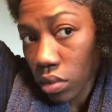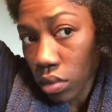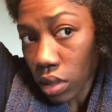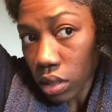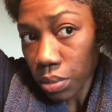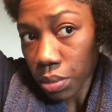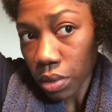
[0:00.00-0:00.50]

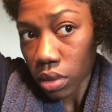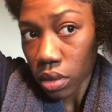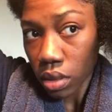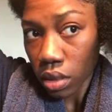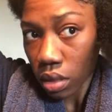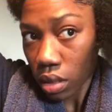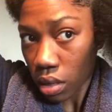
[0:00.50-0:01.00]
That's
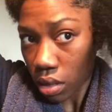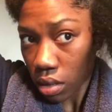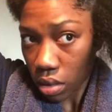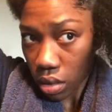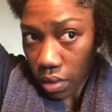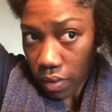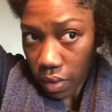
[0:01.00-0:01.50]
basically
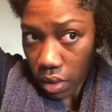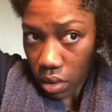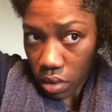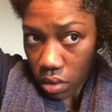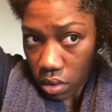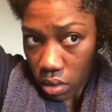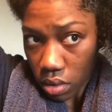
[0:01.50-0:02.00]
all of it.
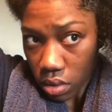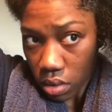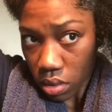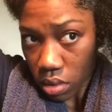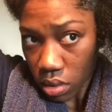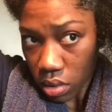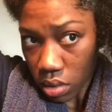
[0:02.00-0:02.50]

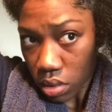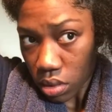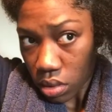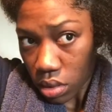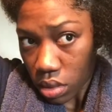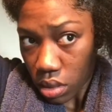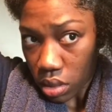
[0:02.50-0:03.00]

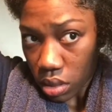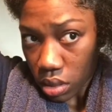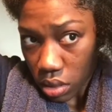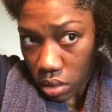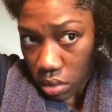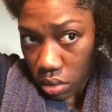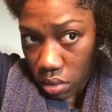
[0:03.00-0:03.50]
And
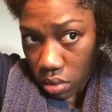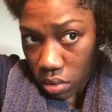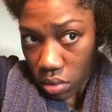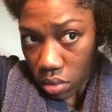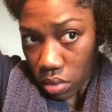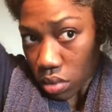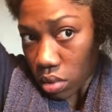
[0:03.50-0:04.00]
so
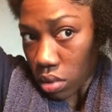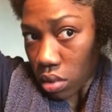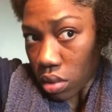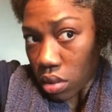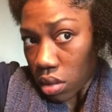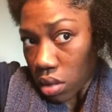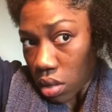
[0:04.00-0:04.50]

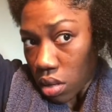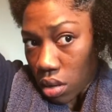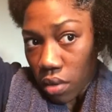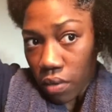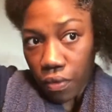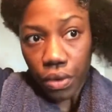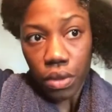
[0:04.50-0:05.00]

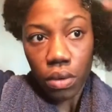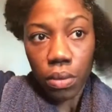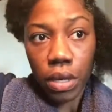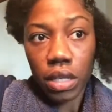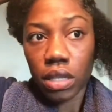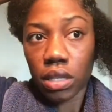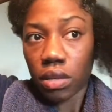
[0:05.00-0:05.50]
for the
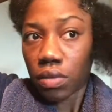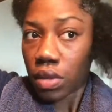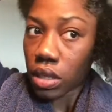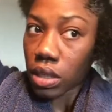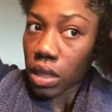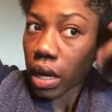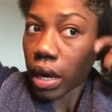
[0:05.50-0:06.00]
rest of
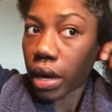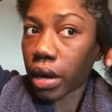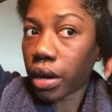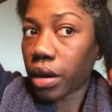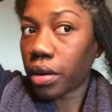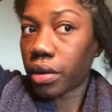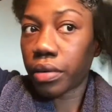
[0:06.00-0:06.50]
this
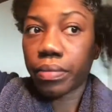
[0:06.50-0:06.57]
hair,